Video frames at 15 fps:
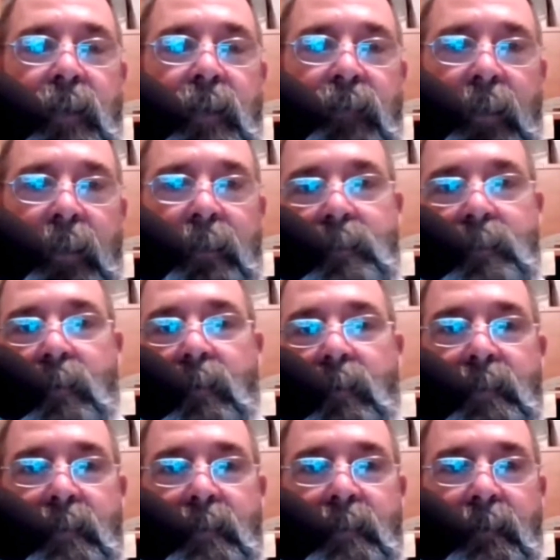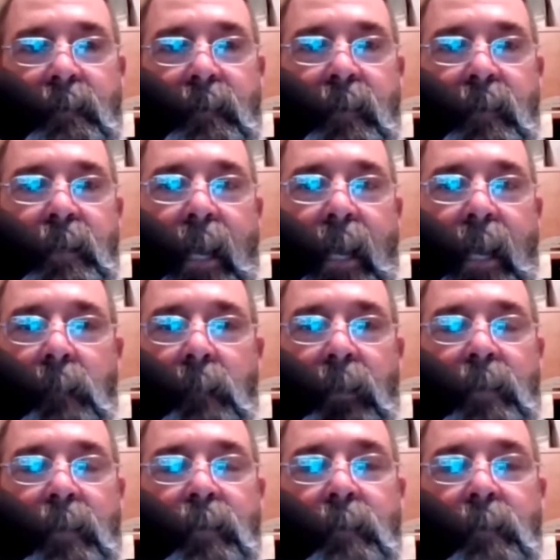certificate. So it's, you can't
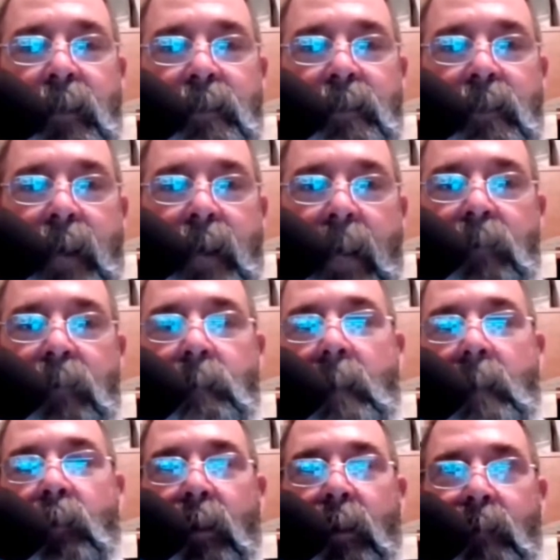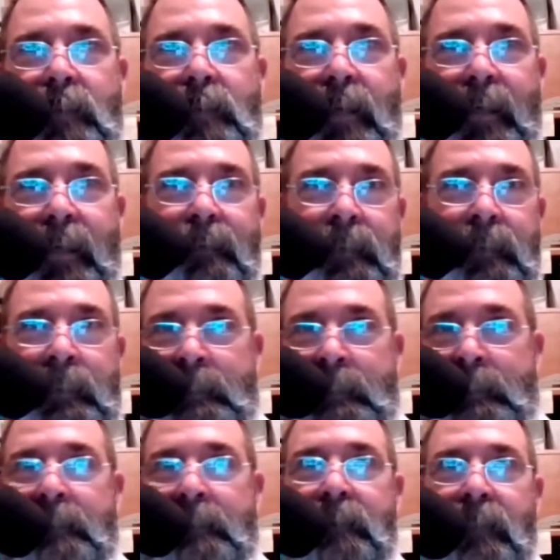complain too much. I can remember when it was like
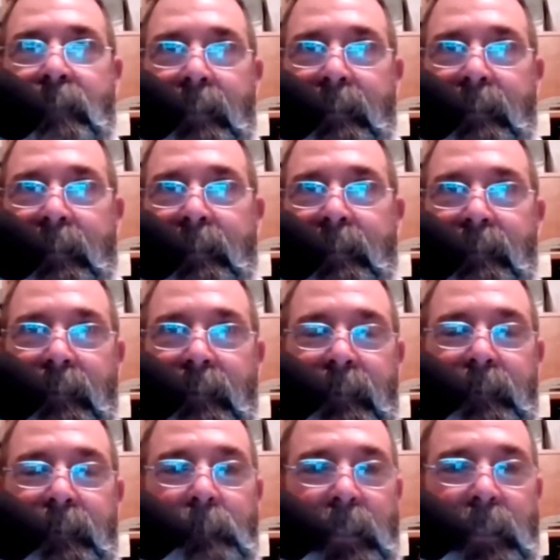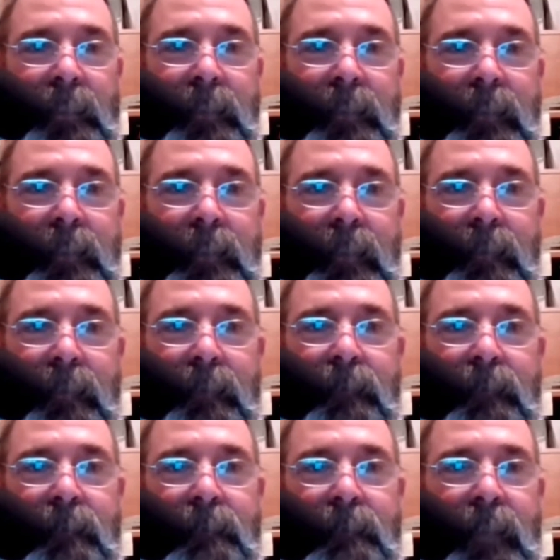$100, I think,
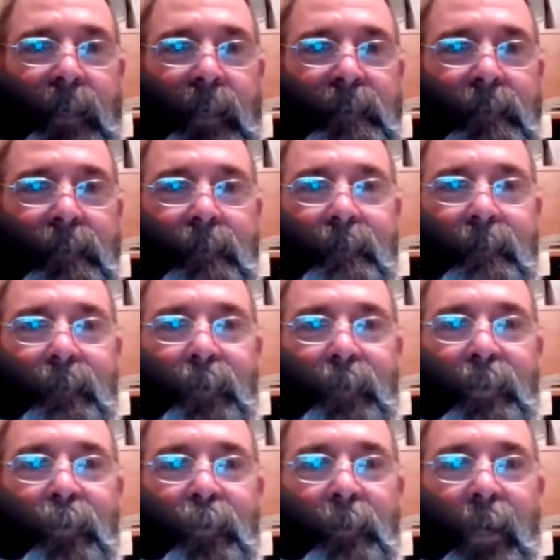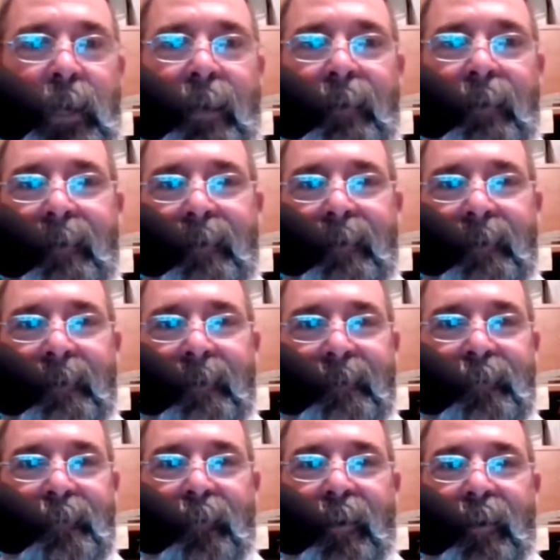or less to renew a brand.
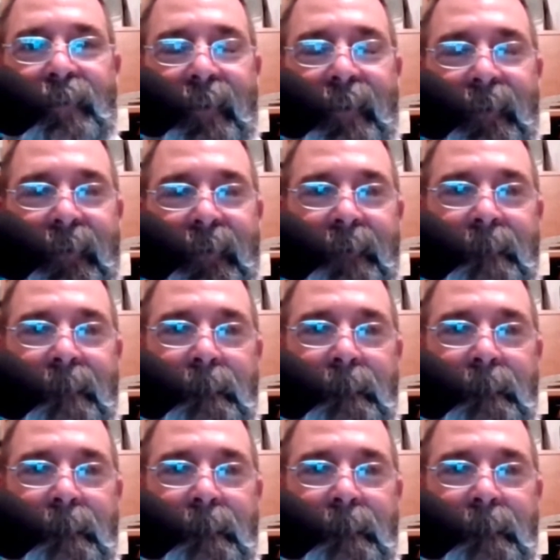Crazy.